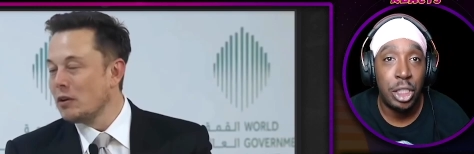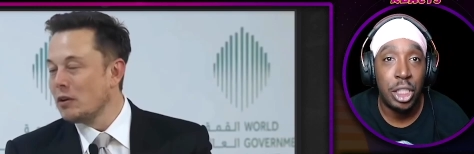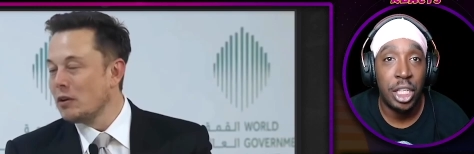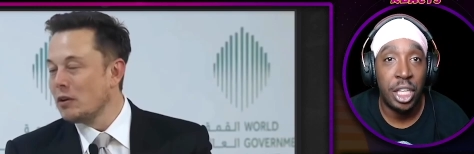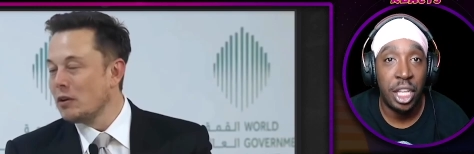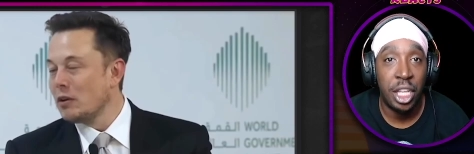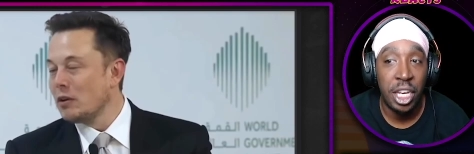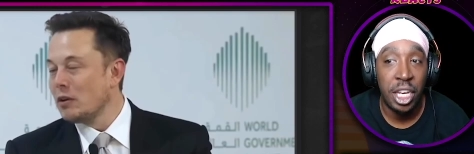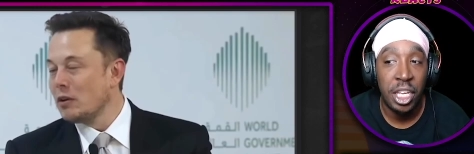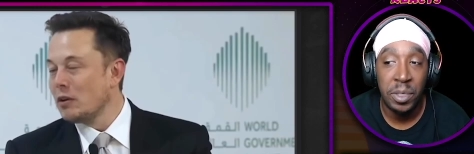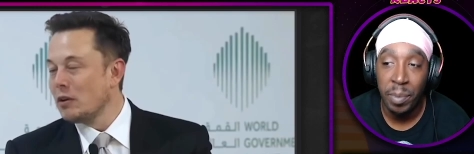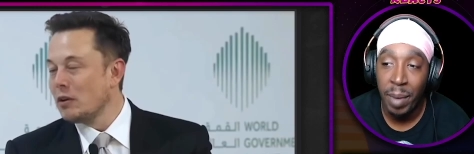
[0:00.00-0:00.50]

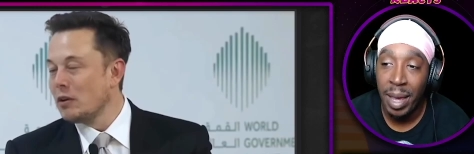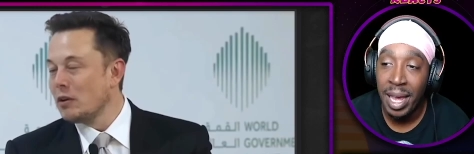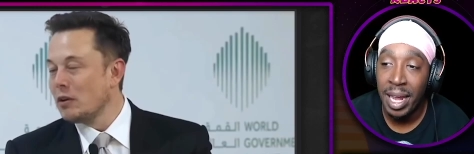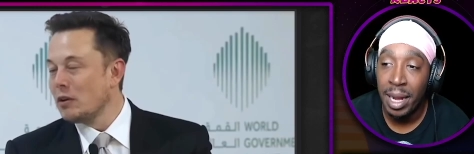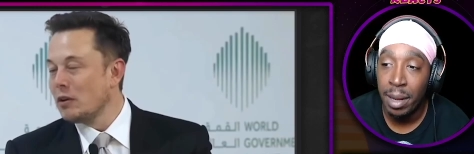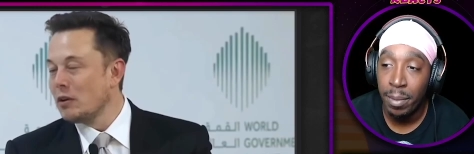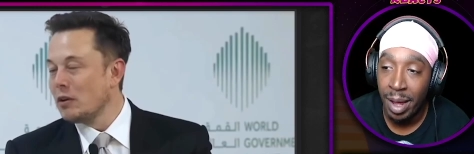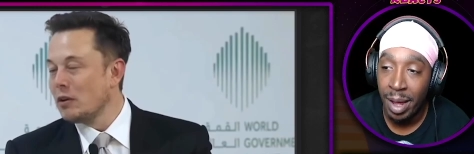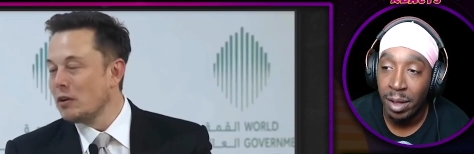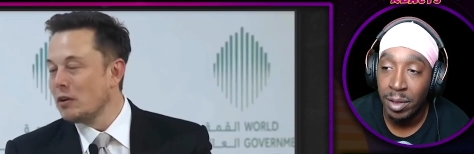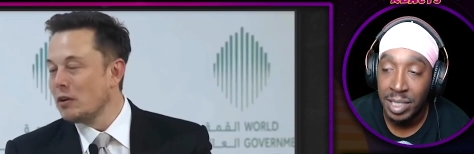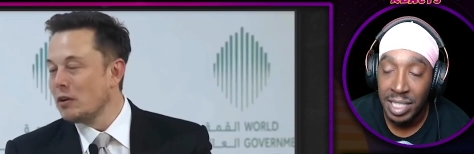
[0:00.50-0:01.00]
Speaker 1: shit that he's
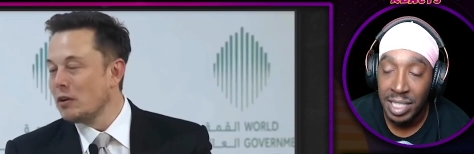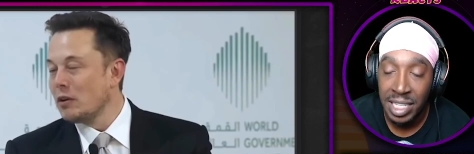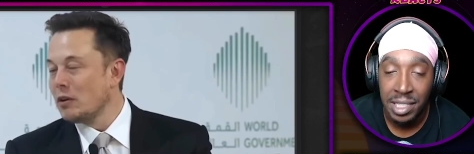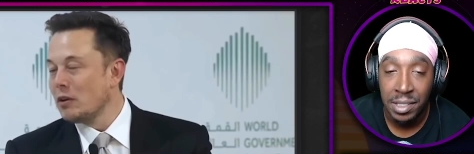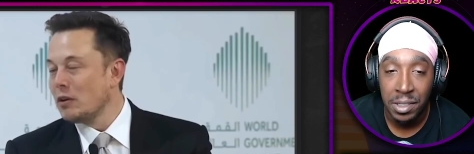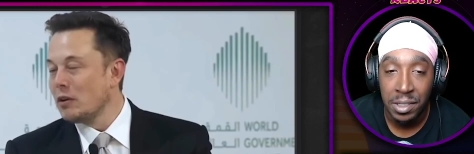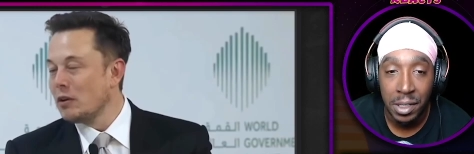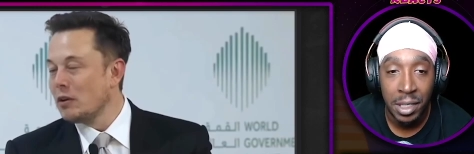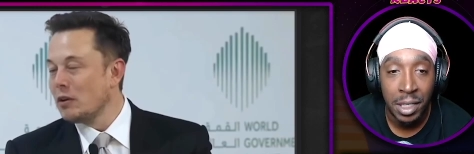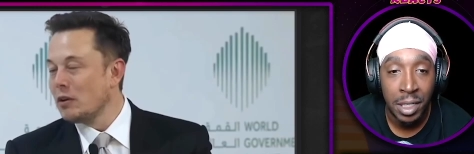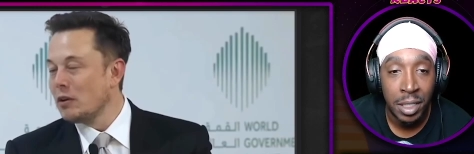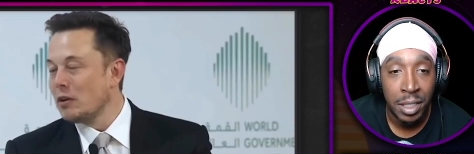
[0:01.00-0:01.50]
made about
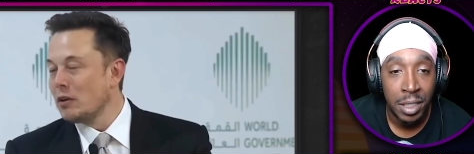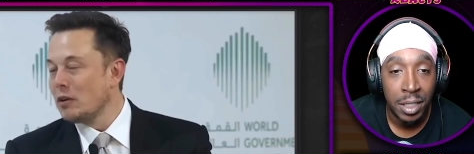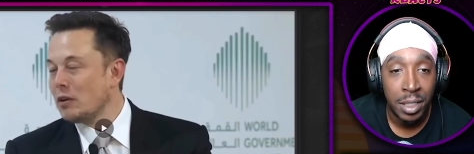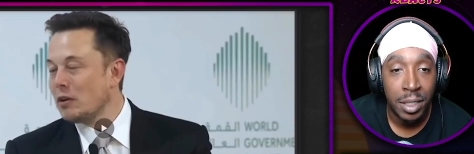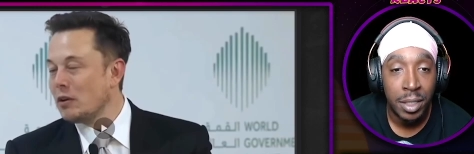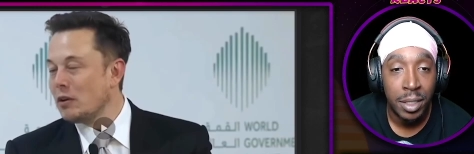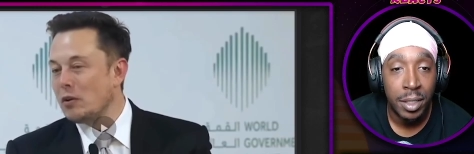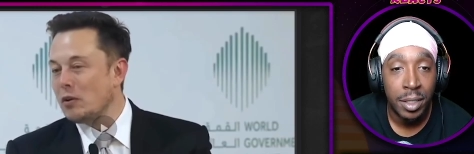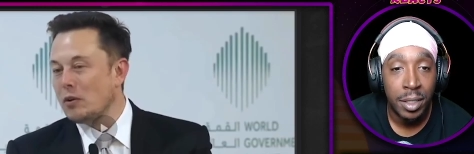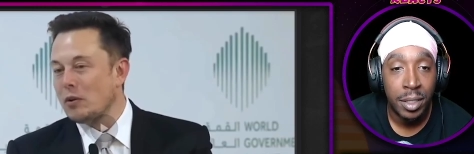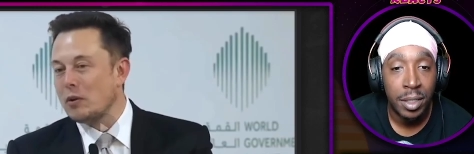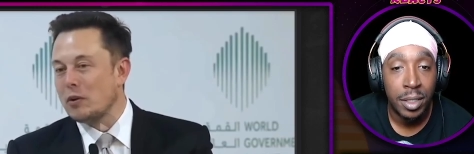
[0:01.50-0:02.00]
Tesla.
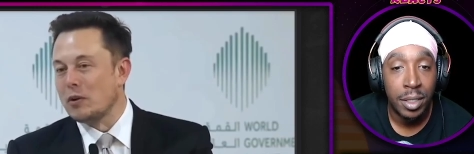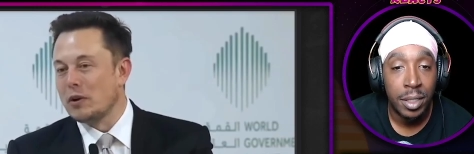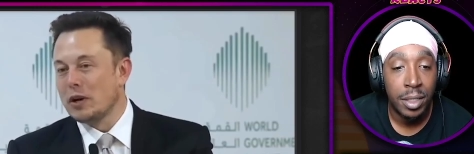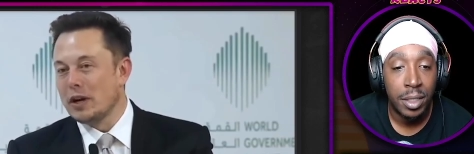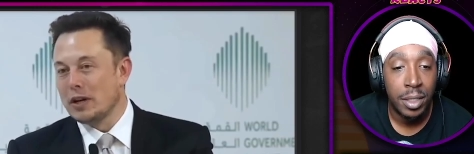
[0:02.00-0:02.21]
Believe